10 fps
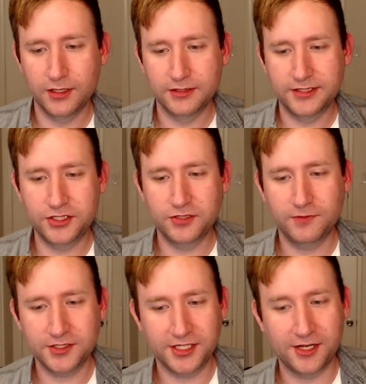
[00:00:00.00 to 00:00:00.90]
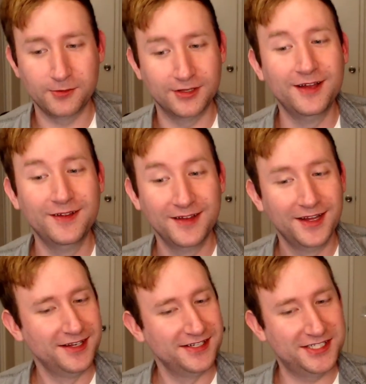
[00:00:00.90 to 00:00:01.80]
Did you want to go
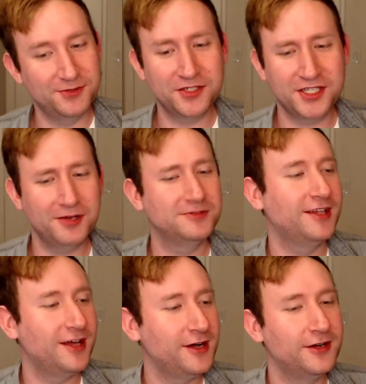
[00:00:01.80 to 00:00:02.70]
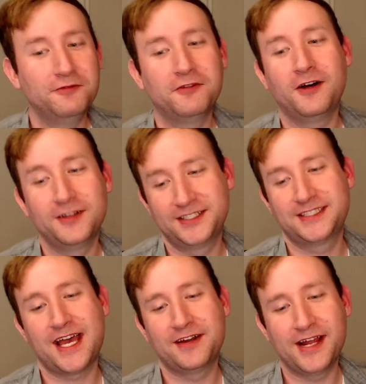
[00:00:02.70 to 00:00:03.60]
love on
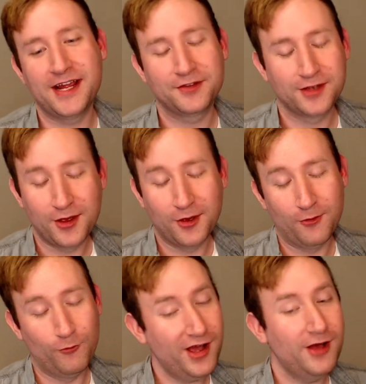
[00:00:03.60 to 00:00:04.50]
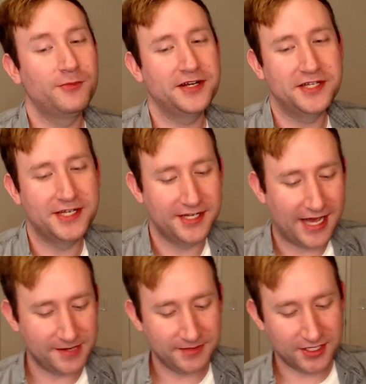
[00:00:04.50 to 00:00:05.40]
Saturday? Well, Brandon,
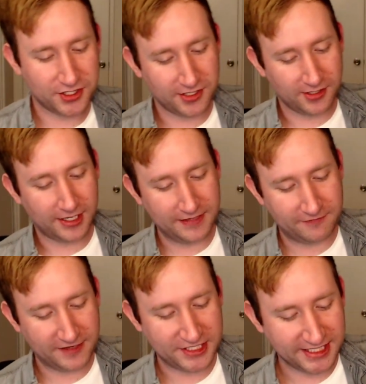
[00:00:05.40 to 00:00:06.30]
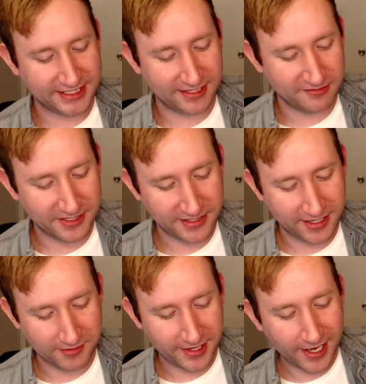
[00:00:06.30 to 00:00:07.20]
I'm not sure if Francesca would be okay
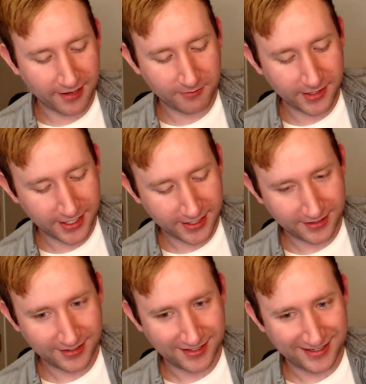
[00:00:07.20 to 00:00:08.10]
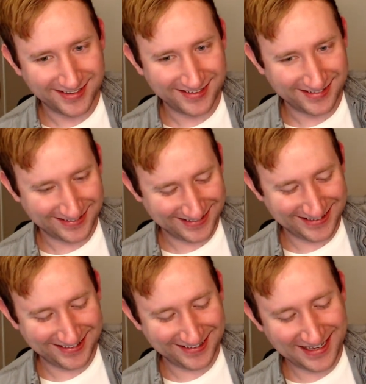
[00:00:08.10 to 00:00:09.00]
with that, but
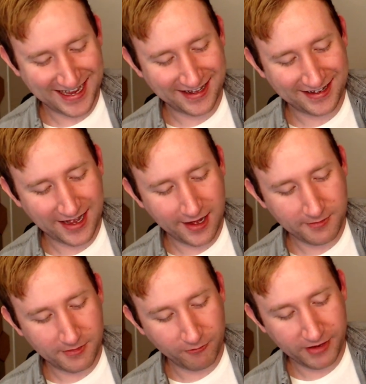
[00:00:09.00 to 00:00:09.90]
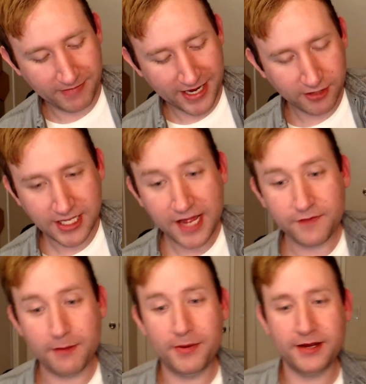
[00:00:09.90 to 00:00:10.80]
yeah, we might go live,
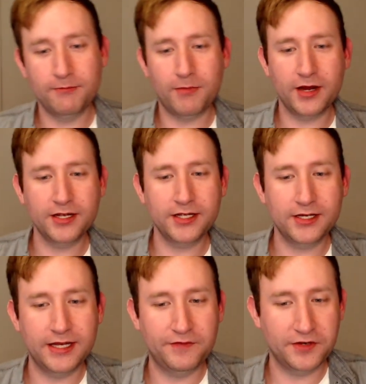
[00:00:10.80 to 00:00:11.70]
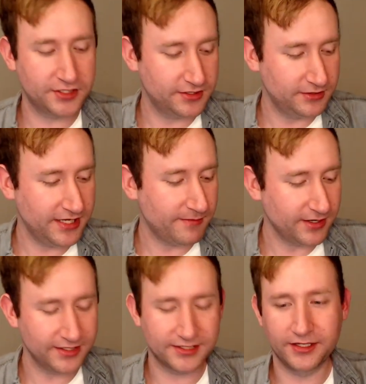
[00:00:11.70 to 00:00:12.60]
but Monica,
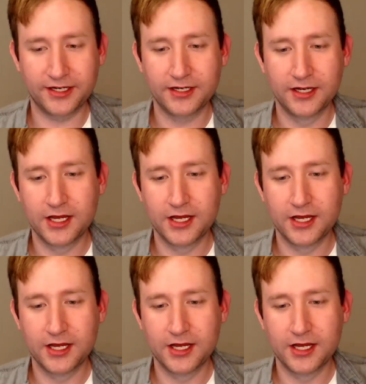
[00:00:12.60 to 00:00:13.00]
Monica's still here.